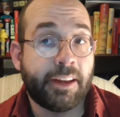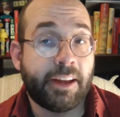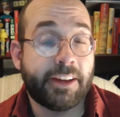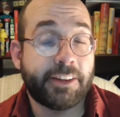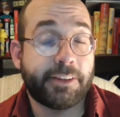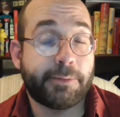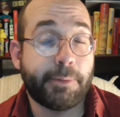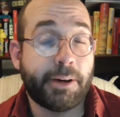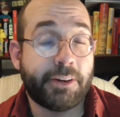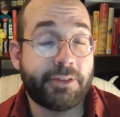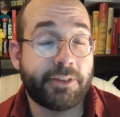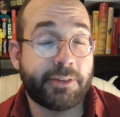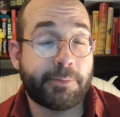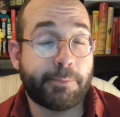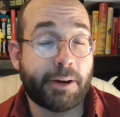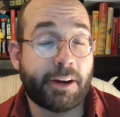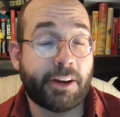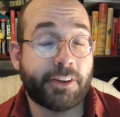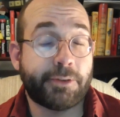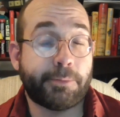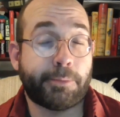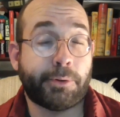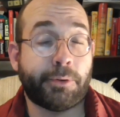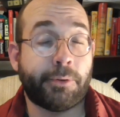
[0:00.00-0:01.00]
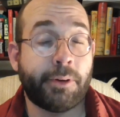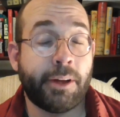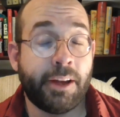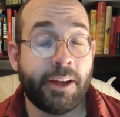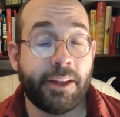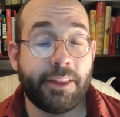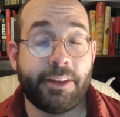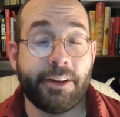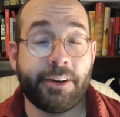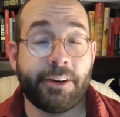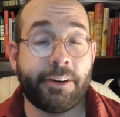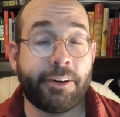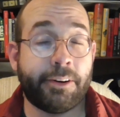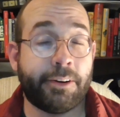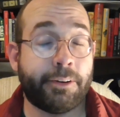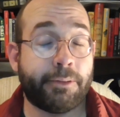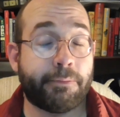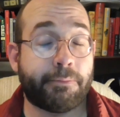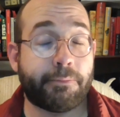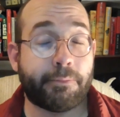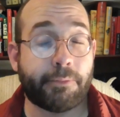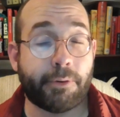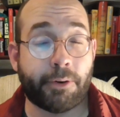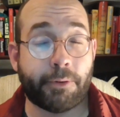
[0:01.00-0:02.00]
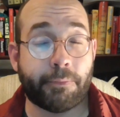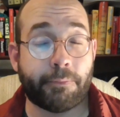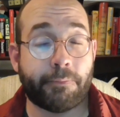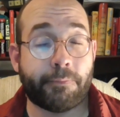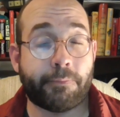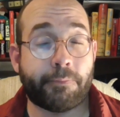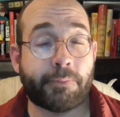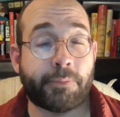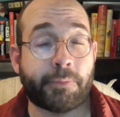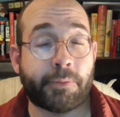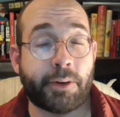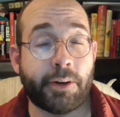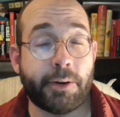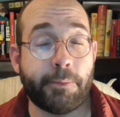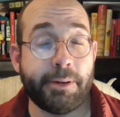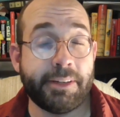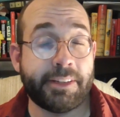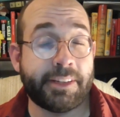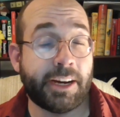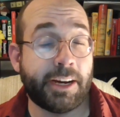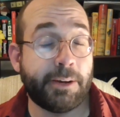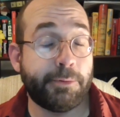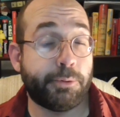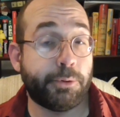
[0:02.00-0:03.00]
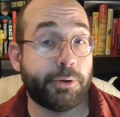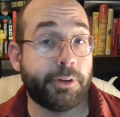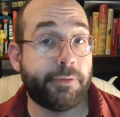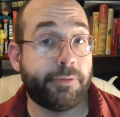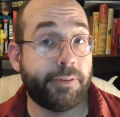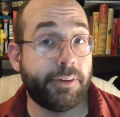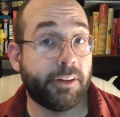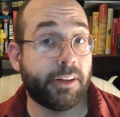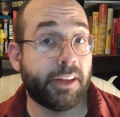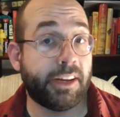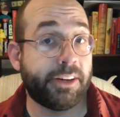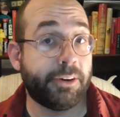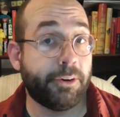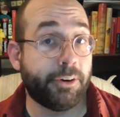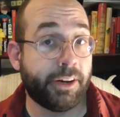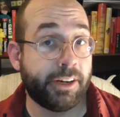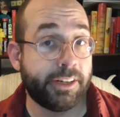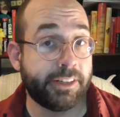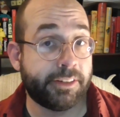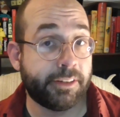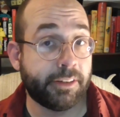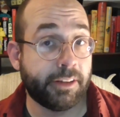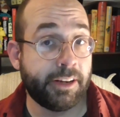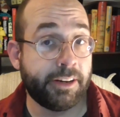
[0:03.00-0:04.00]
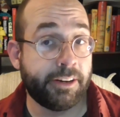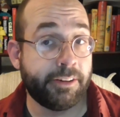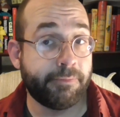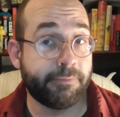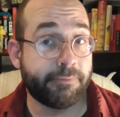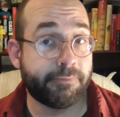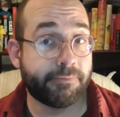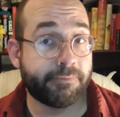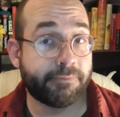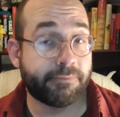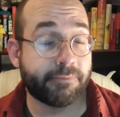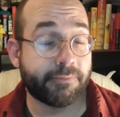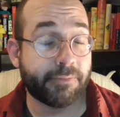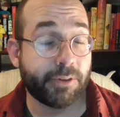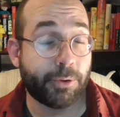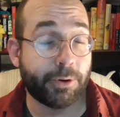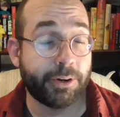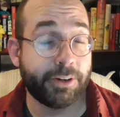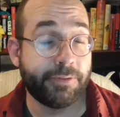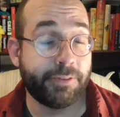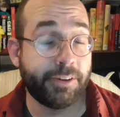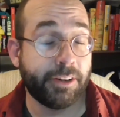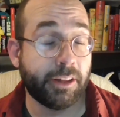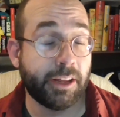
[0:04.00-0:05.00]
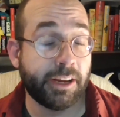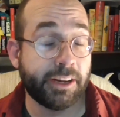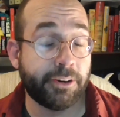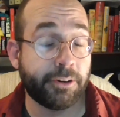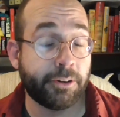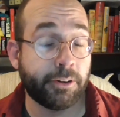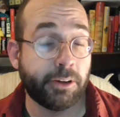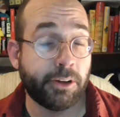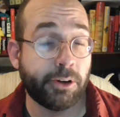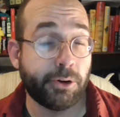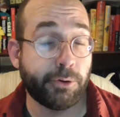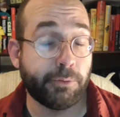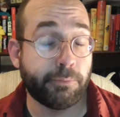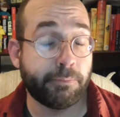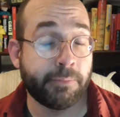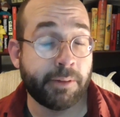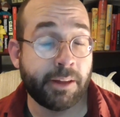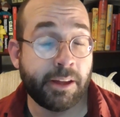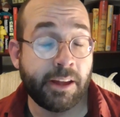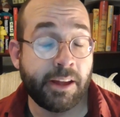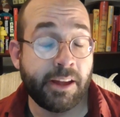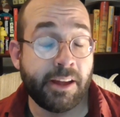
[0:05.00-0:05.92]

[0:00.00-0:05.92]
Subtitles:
as much as possible. There are going to be times where you feel like you're isolated or you feel like you're alone.